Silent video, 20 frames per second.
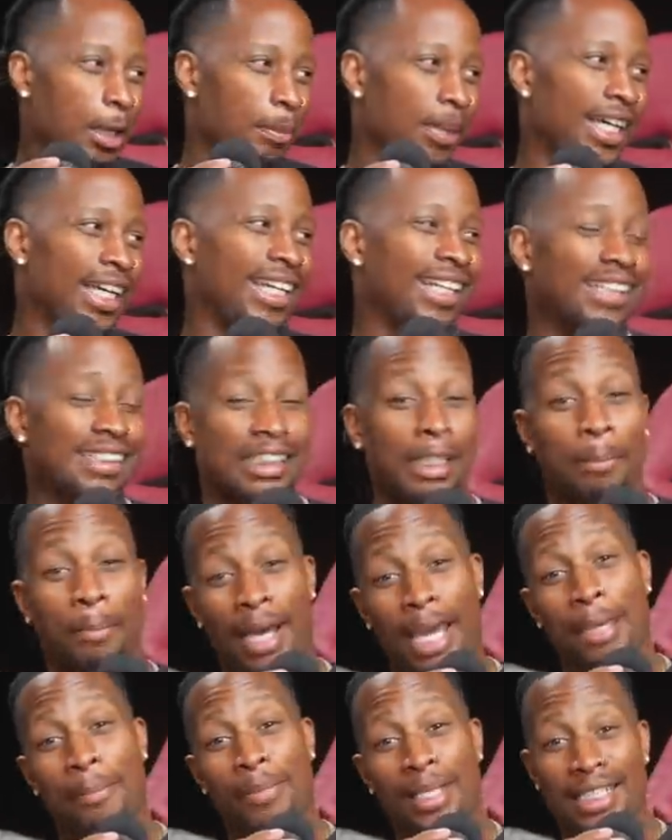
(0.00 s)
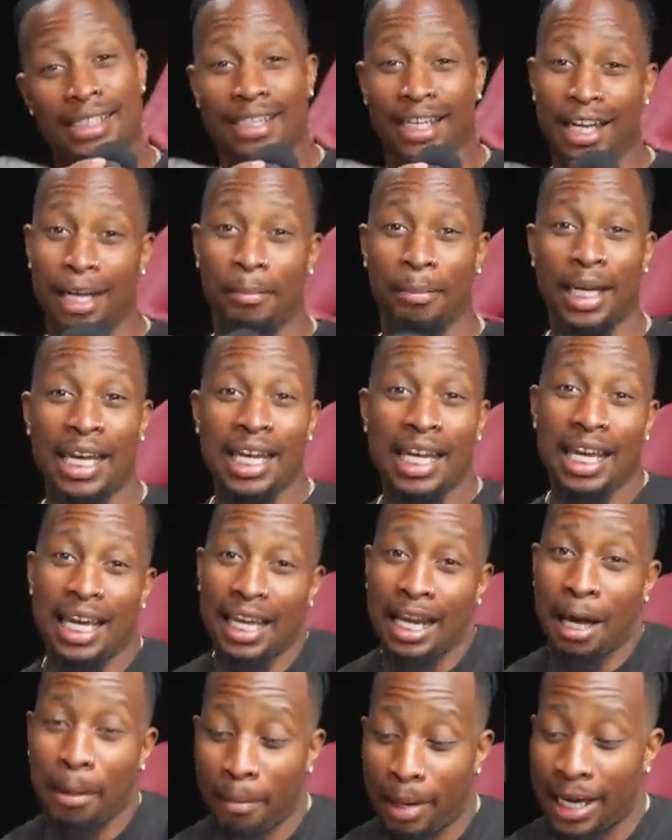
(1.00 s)
because it might be dumb
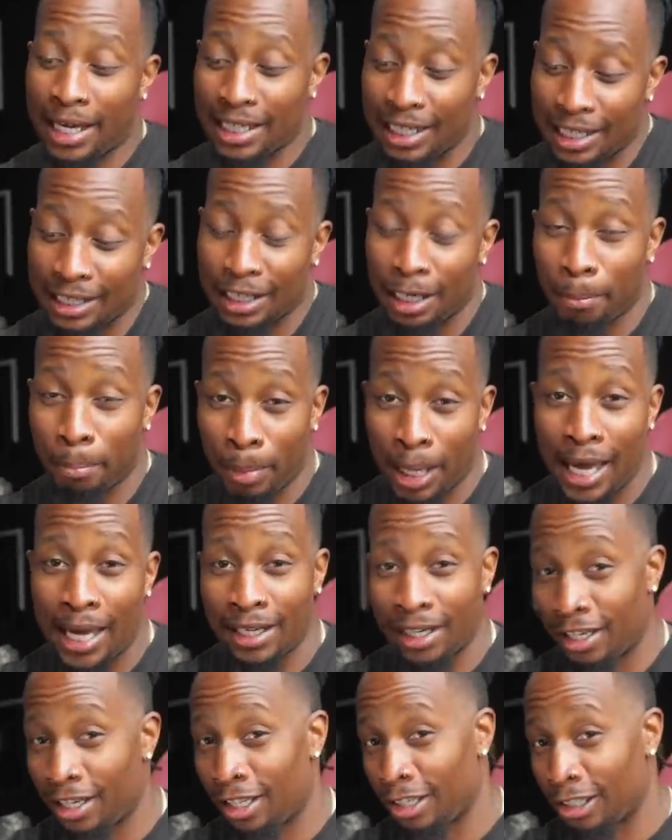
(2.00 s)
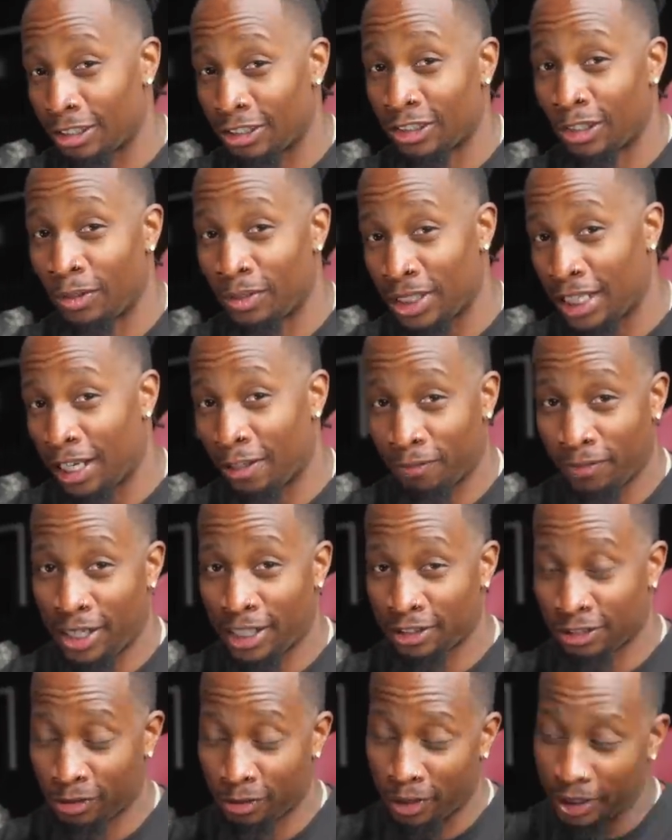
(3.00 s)
and I might end up buying another Sony
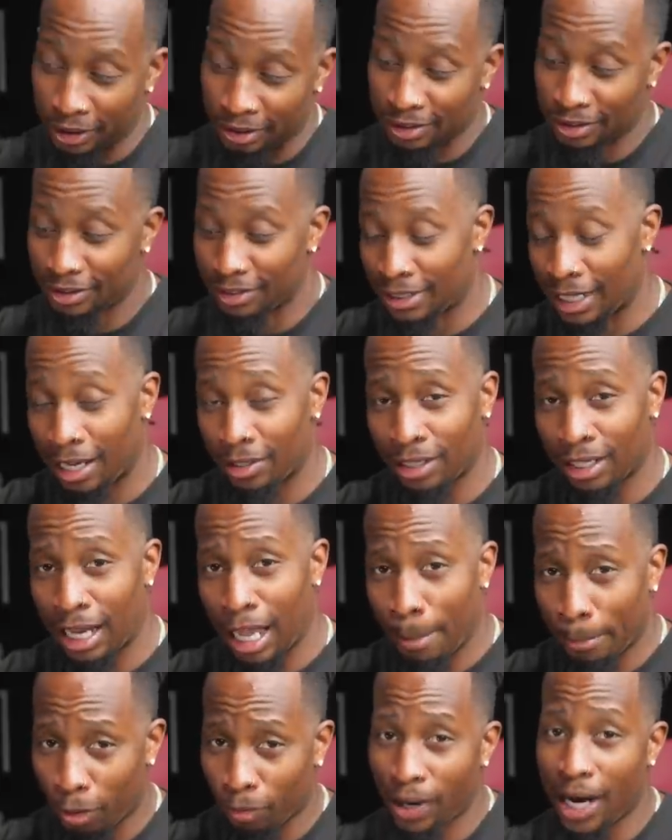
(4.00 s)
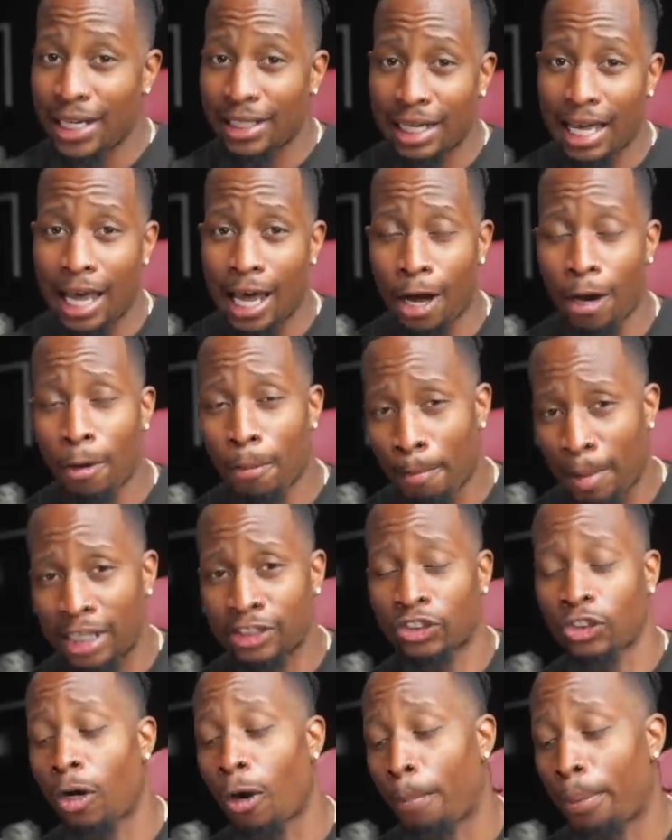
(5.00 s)
FX3 down the line. But right now, my
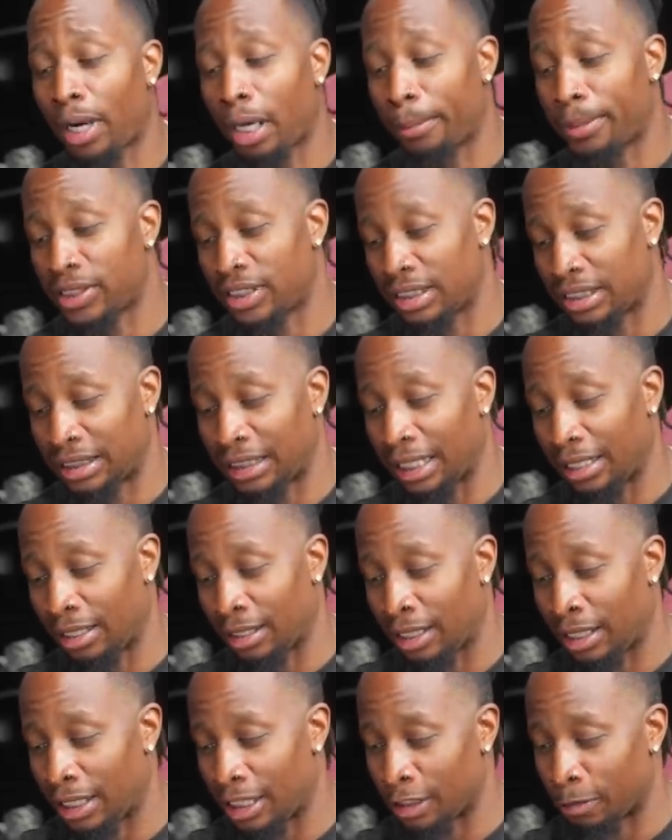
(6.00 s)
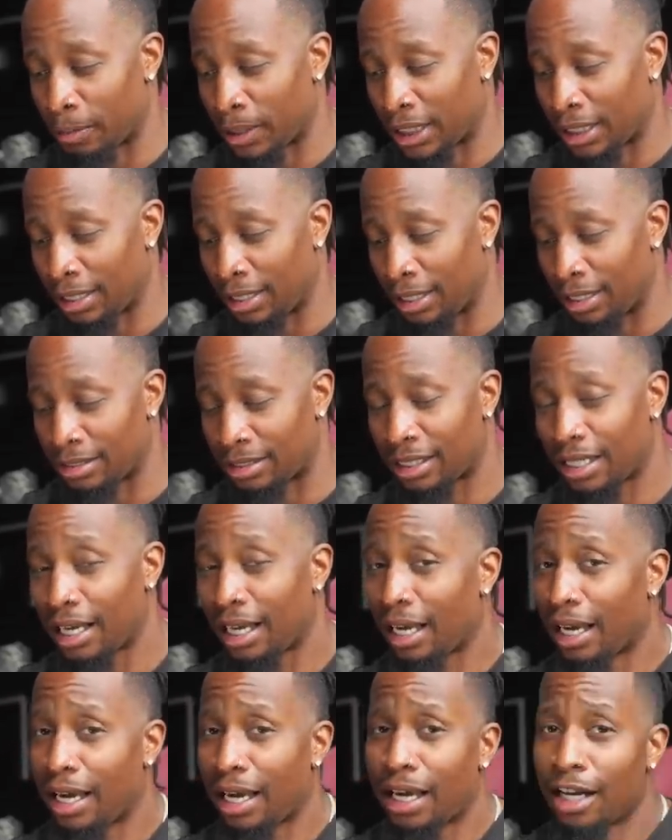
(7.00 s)
sole purpose of selling it is because
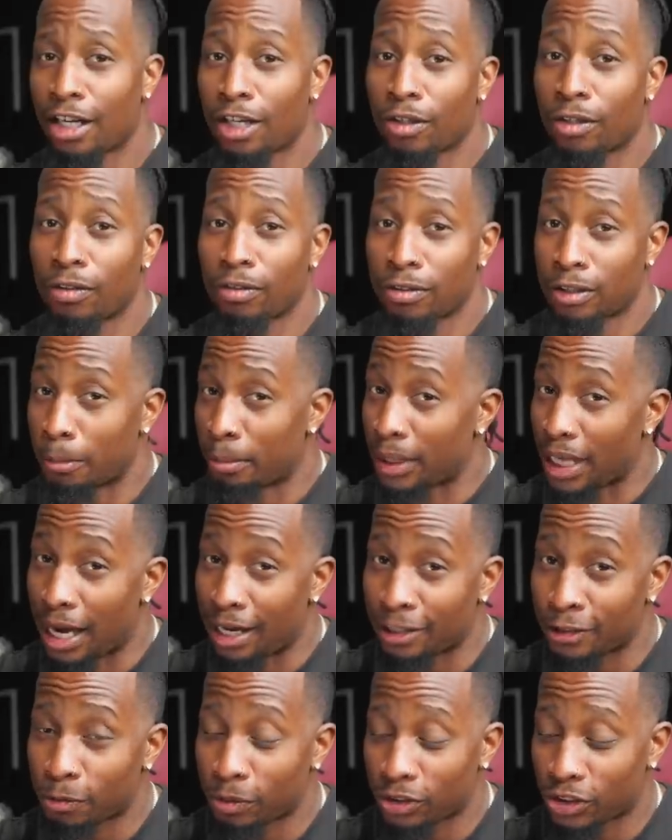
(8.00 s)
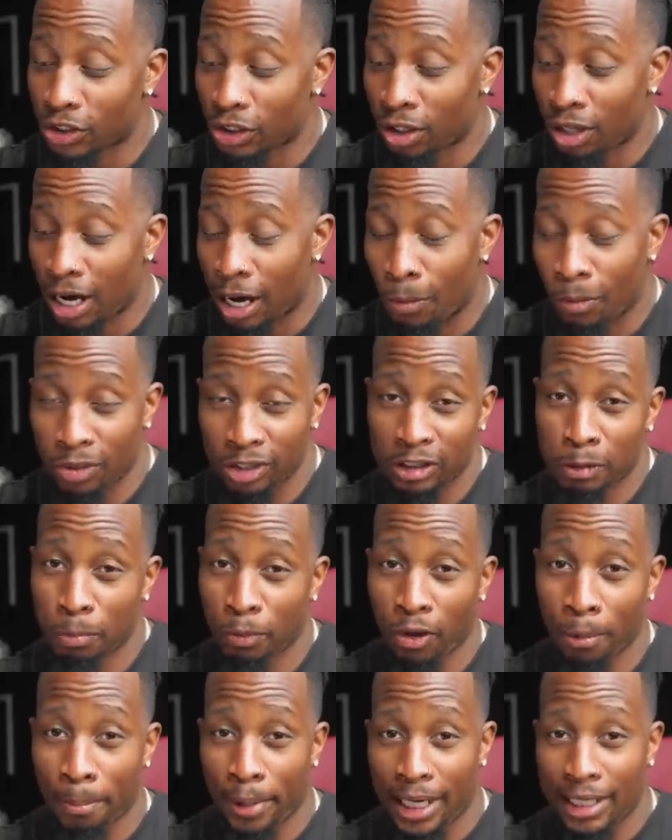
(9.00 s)
to be honest with y'all, I want a
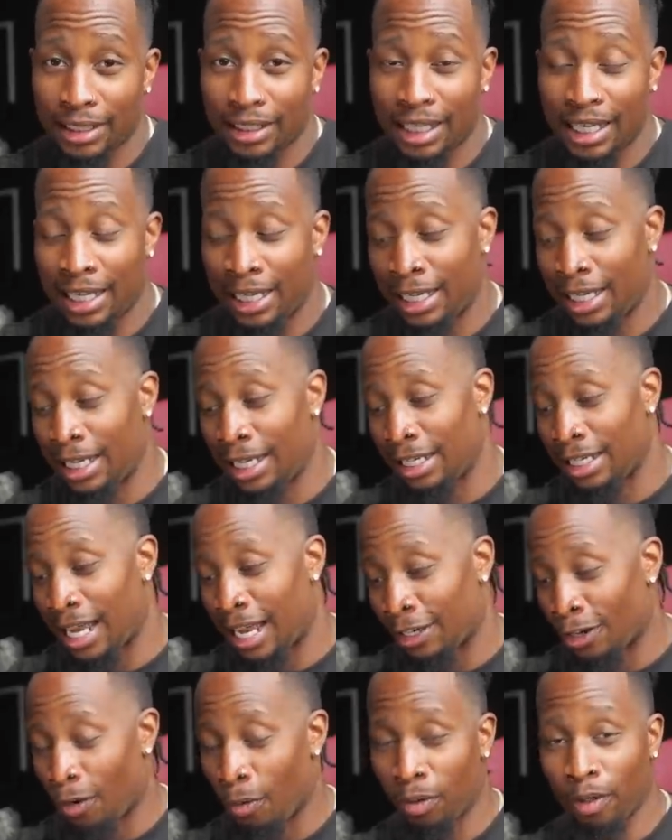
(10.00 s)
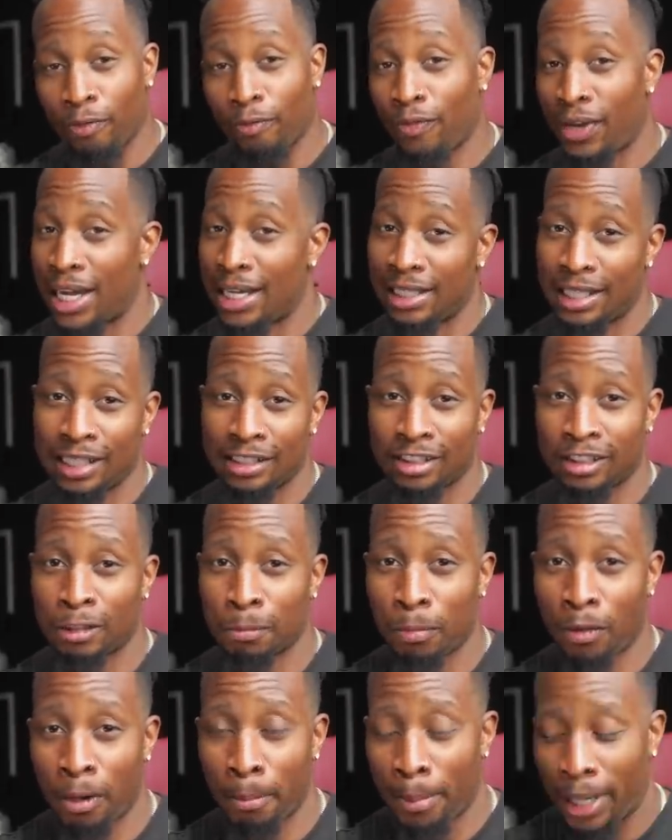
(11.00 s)
sport bike and I don't want to finance a
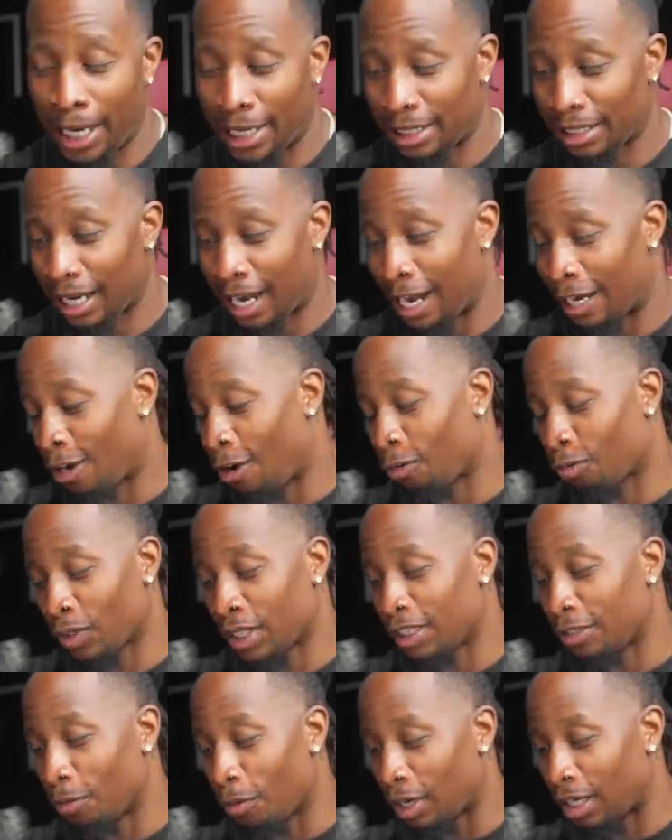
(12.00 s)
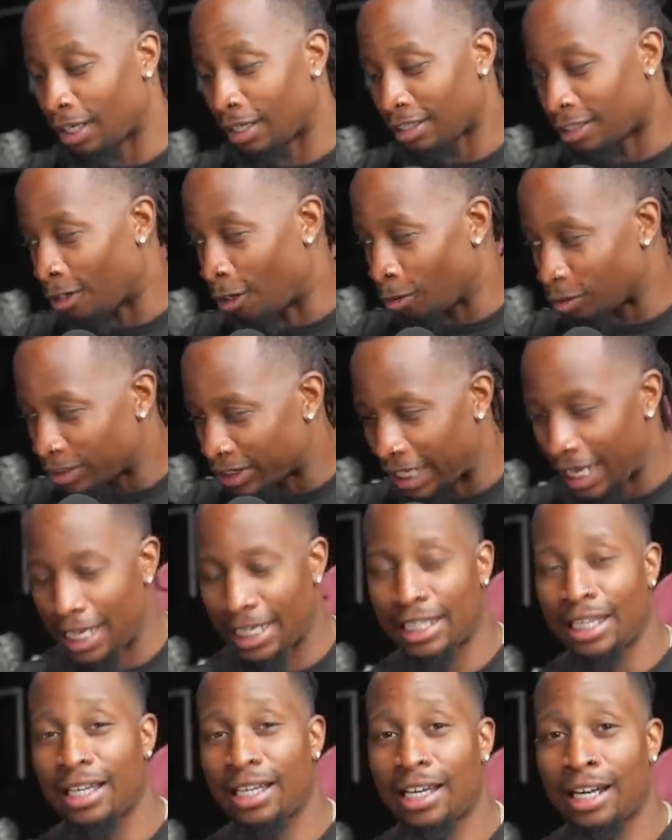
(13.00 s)
sport bike. I don't really want to go
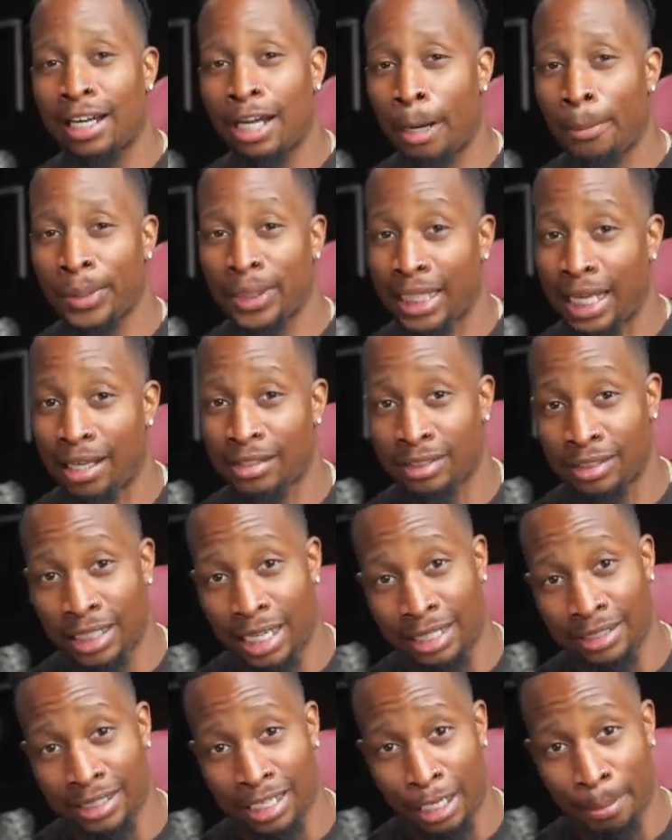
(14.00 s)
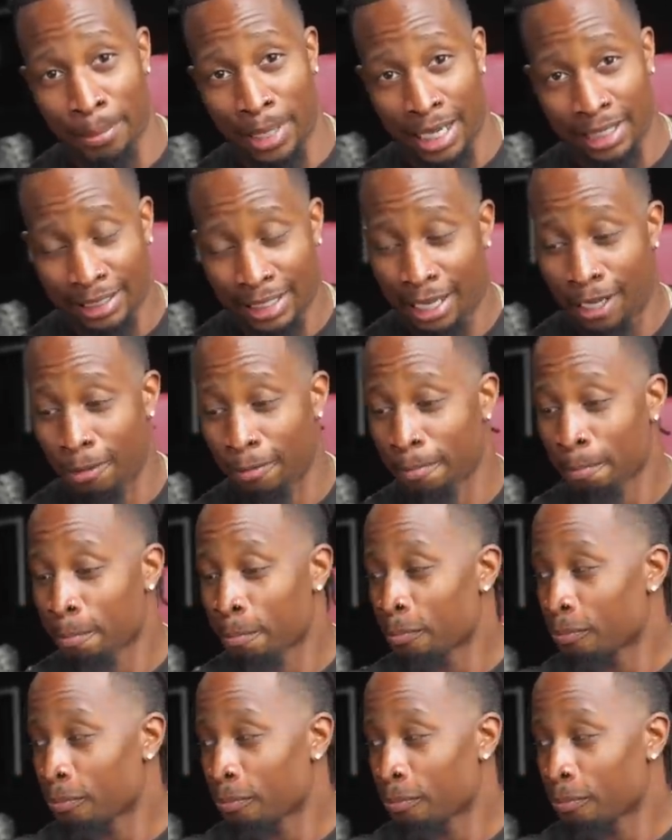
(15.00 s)
take a couple thousand dollars out of my account.